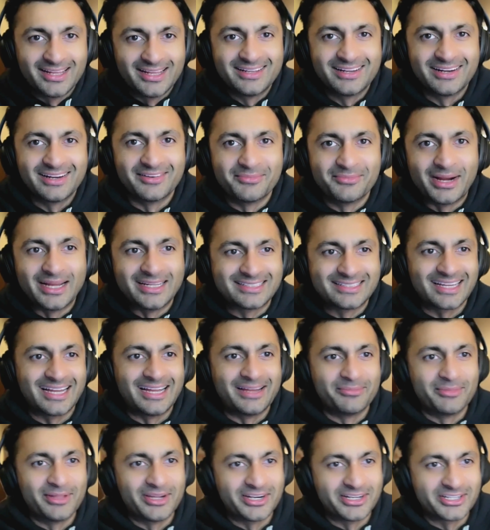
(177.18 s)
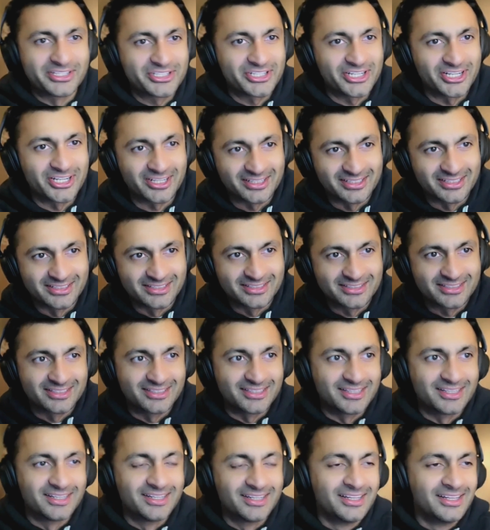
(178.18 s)
of my time there. Chuck is
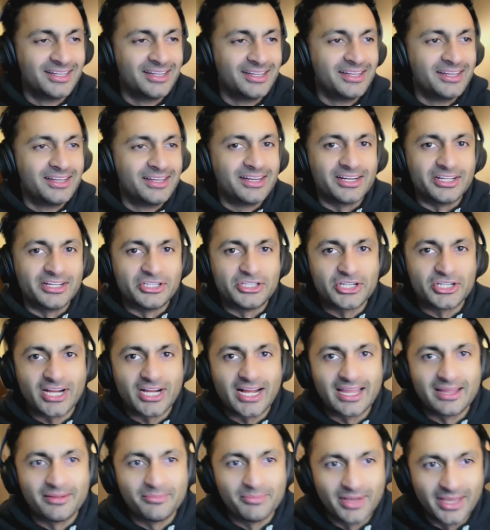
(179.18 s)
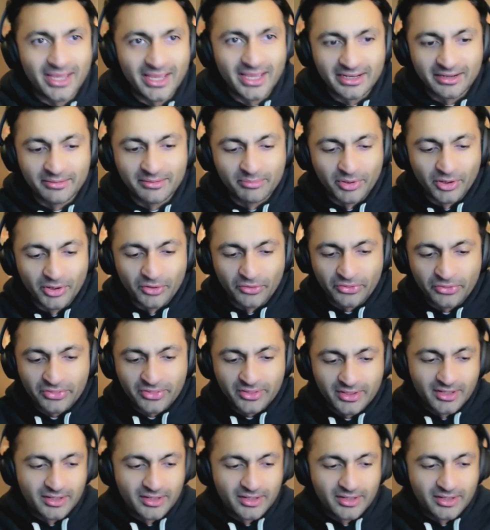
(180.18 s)
a giant man in both uh,